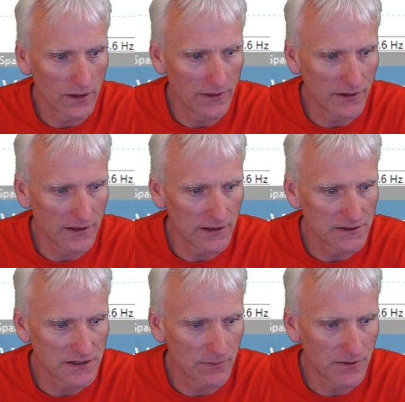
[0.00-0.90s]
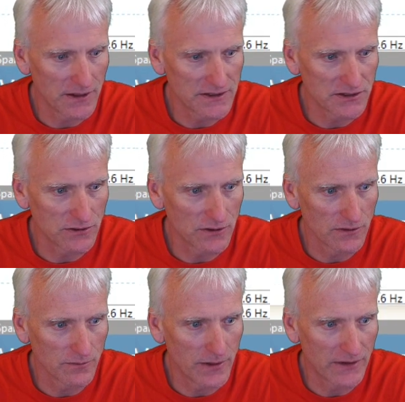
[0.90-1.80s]
I think it is something that's
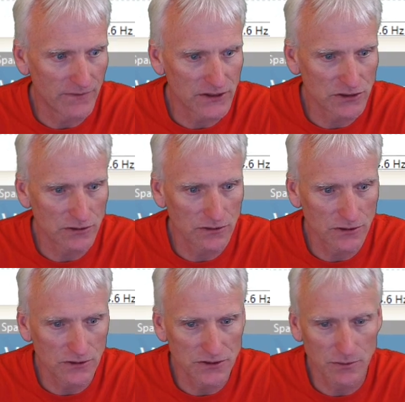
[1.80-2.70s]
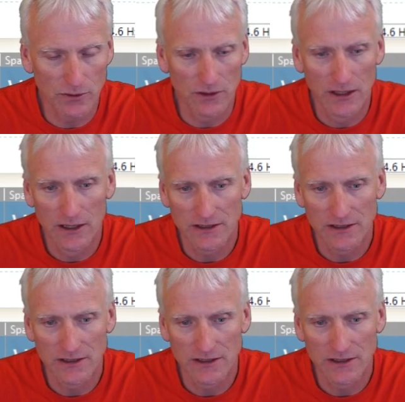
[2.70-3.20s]
still beneficial, usable.